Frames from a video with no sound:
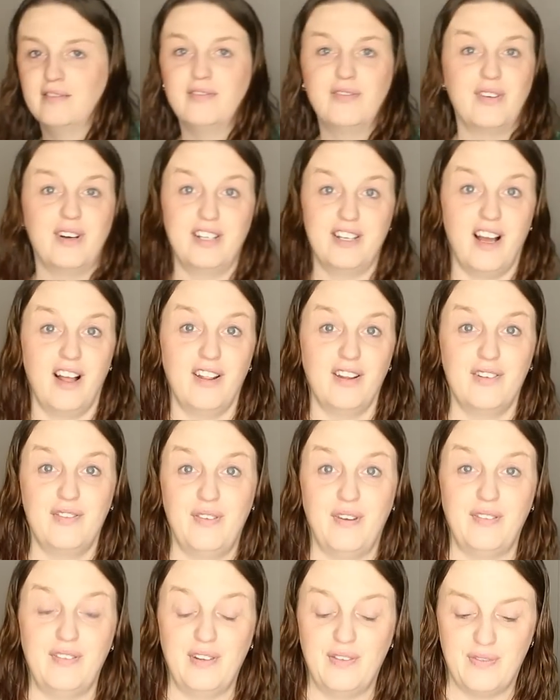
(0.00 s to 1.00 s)
for
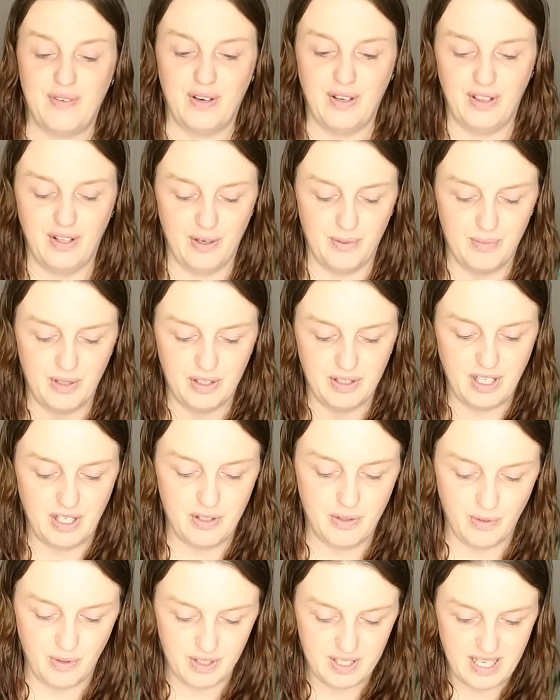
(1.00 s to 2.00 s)
$1.50 for a little
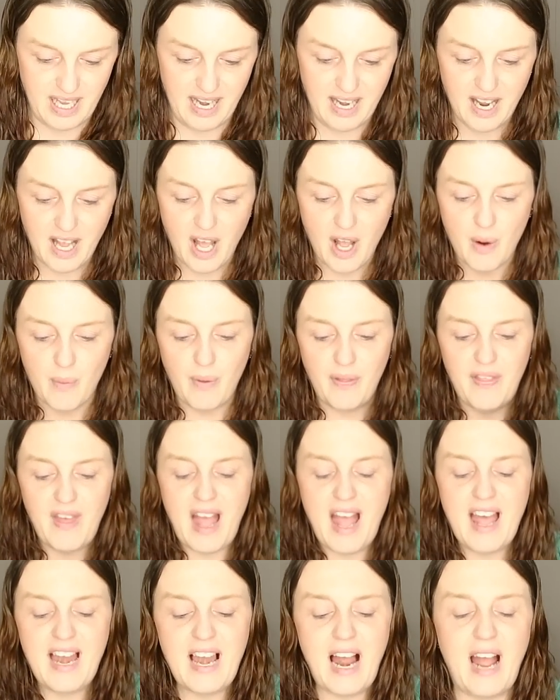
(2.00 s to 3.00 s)
multi-tool set. Well,
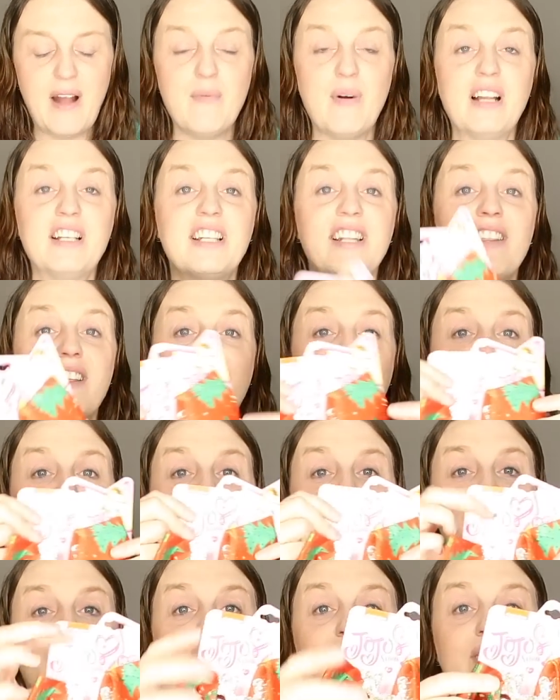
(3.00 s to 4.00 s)
then I went to the
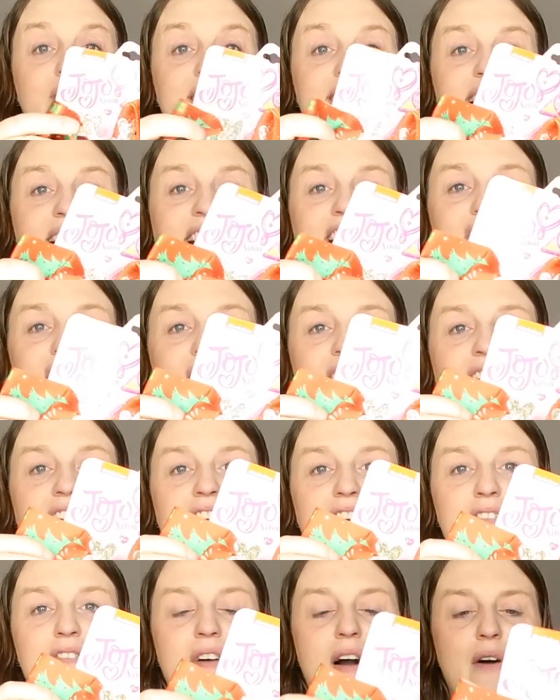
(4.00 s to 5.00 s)
little girls section
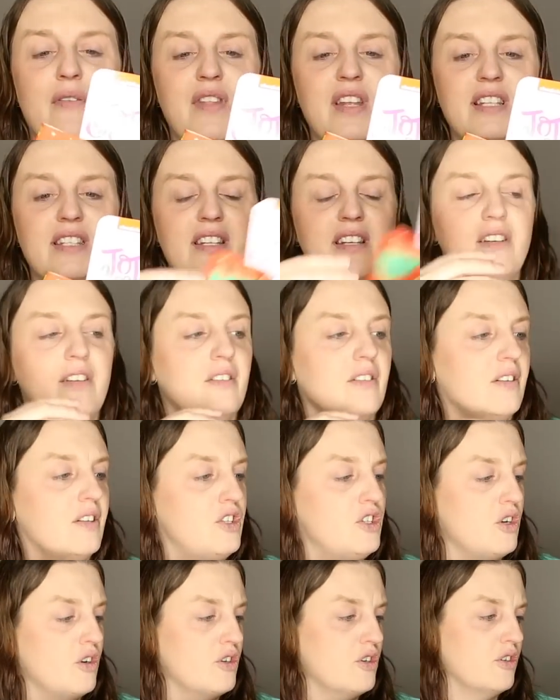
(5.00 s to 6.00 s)
and I found this little
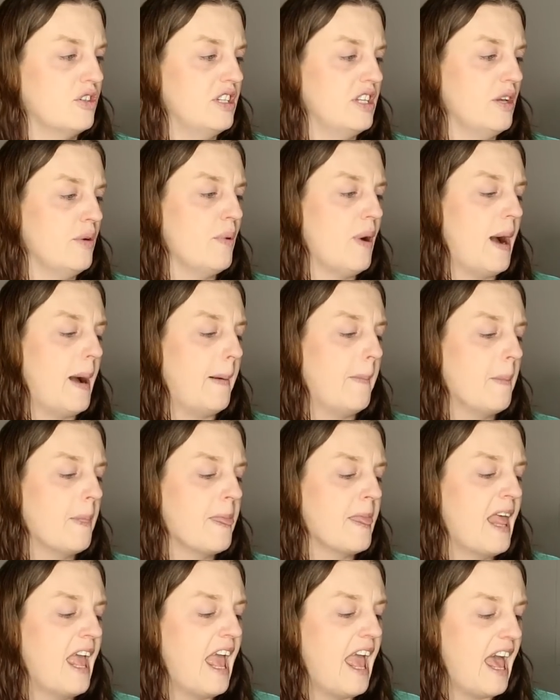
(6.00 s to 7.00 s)
Jojo Siwa
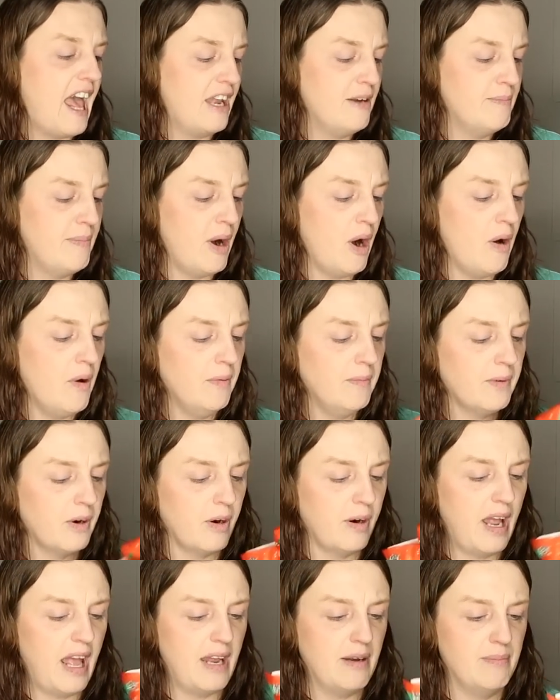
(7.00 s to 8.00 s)
head bow
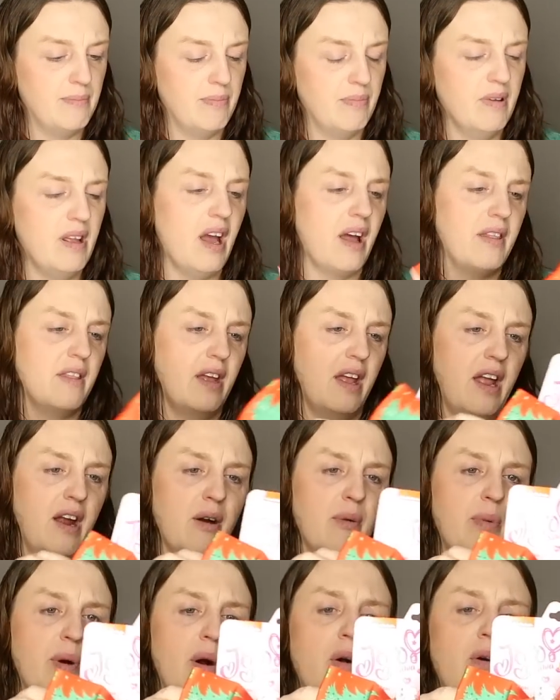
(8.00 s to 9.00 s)
or head yeah the
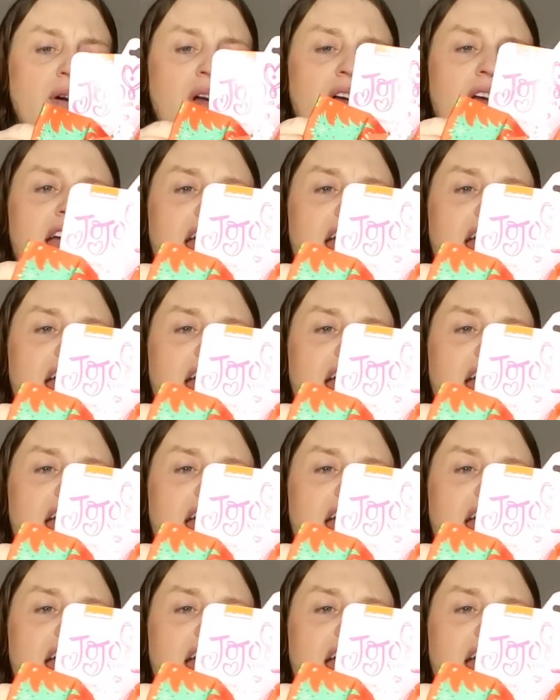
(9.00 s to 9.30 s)
hair bow